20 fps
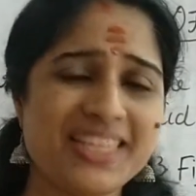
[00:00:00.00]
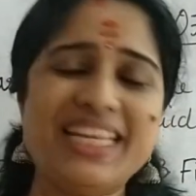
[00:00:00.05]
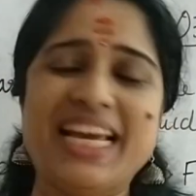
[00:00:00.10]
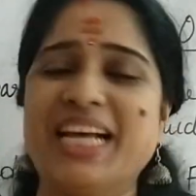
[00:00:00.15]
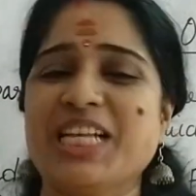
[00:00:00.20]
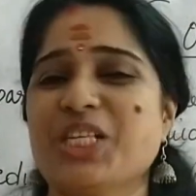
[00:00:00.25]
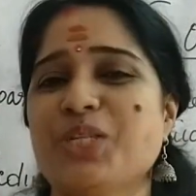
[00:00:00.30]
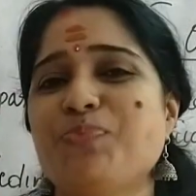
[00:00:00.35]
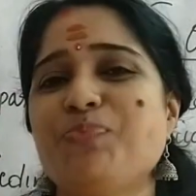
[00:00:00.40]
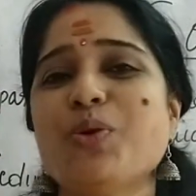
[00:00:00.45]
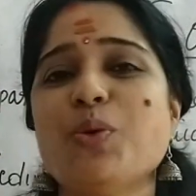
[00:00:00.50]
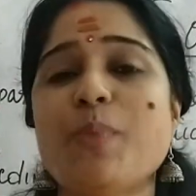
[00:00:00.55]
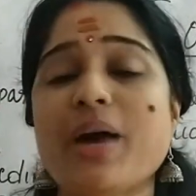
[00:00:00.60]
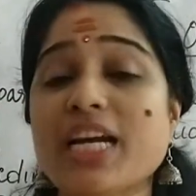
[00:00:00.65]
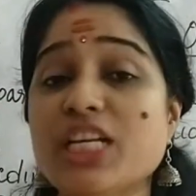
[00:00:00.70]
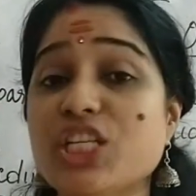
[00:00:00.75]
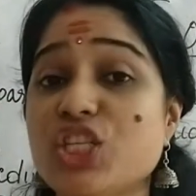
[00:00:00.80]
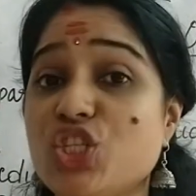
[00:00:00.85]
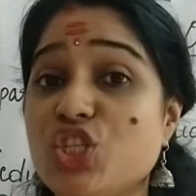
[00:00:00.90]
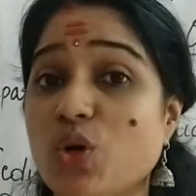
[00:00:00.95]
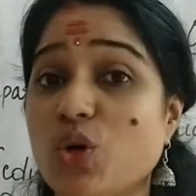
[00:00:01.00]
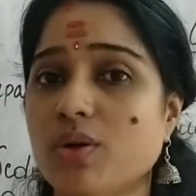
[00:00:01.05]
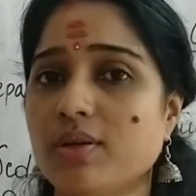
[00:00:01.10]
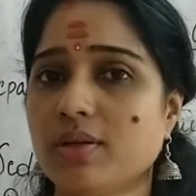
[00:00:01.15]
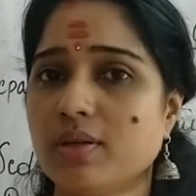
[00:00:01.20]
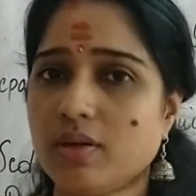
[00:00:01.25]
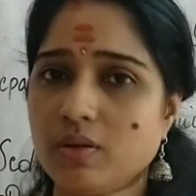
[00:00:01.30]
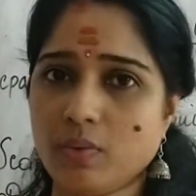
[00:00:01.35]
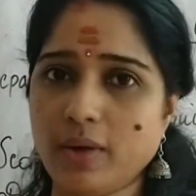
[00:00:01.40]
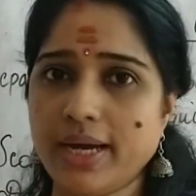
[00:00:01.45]
Yes, pumice
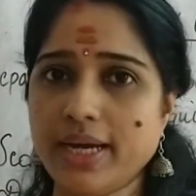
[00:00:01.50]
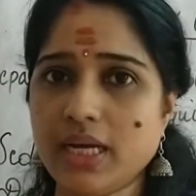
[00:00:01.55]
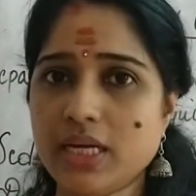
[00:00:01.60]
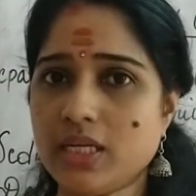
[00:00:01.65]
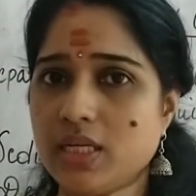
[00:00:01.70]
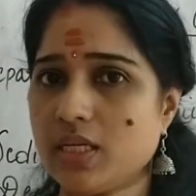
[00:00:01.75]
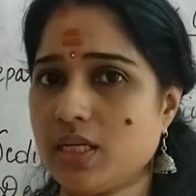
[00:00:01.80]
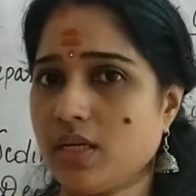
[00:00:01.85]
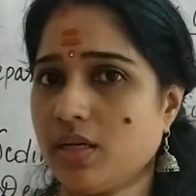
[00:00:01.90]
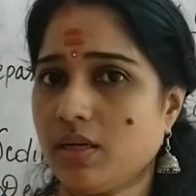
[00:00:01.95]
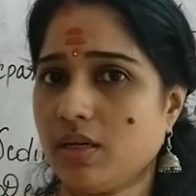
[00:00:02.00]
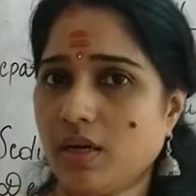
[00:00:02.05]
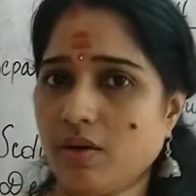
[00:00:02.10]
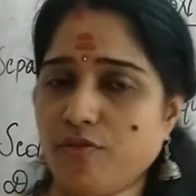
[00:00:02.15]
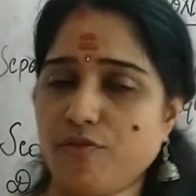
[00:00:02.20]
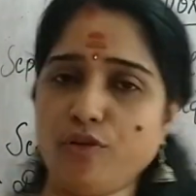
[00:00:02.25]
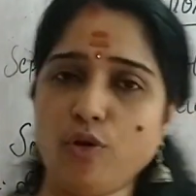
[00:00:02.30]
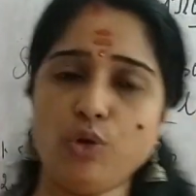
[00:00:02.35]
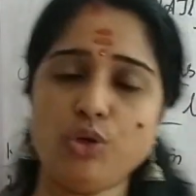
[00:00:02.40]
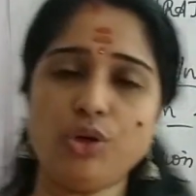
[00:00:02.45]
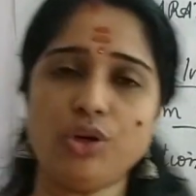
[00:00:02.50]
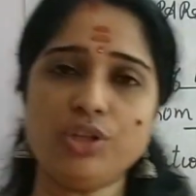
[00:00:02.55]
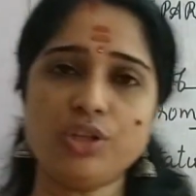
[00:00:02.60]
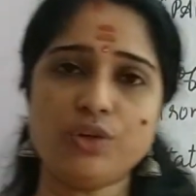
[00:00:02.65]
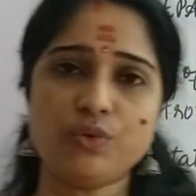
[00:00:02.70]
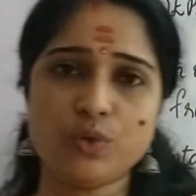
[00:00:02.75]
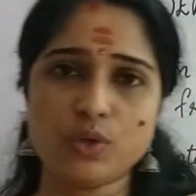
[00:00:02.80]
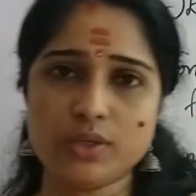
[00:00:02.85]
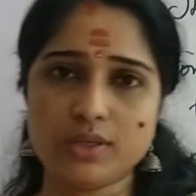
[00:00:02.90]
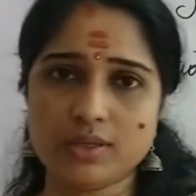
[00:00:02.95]
stone. Why it float on
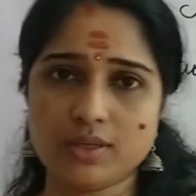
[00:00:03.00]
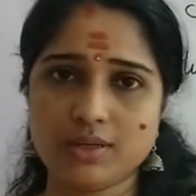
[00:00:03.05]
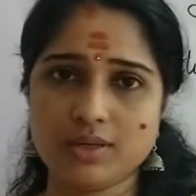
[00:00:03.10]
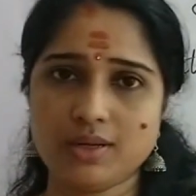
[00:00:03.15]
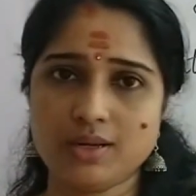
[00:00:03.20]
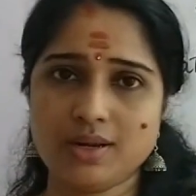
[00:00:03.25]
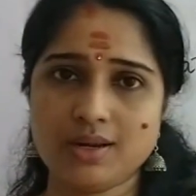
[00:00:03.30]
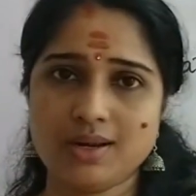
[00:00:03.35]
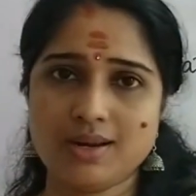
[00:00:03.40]
the water?